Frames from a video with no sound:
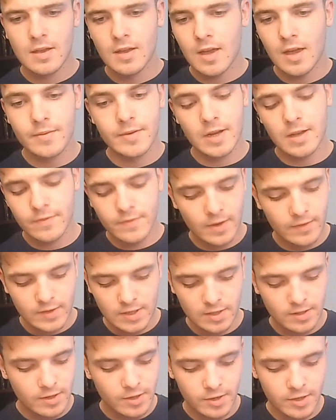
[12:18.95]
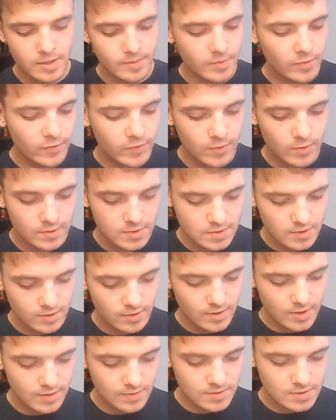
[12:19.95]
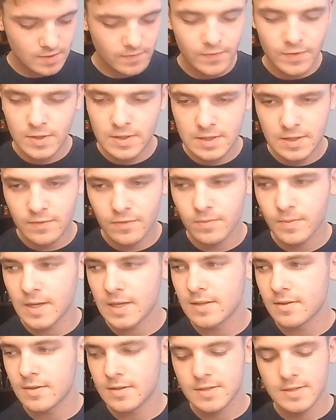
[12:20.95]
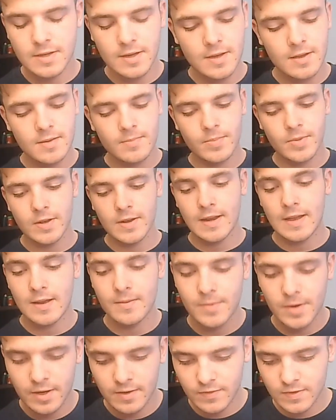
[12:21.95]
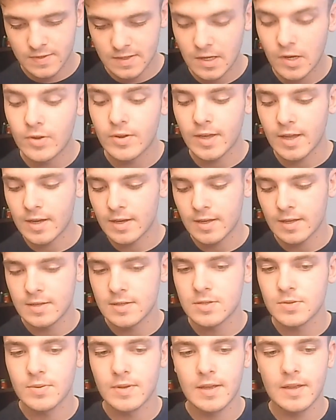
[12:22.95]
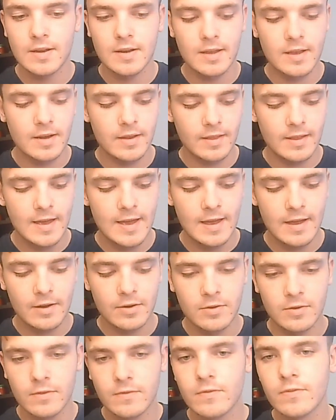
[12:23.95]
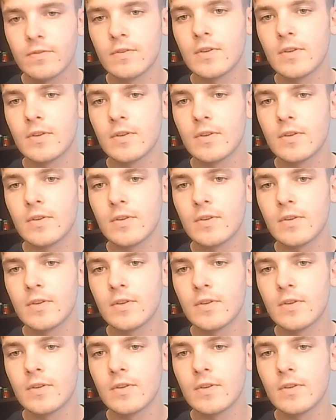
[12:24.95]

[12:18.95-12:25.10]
I mean, I've never done coding before, so it was confusing for me at the start, but now I'm kind of slowly getting into it and getting the hang of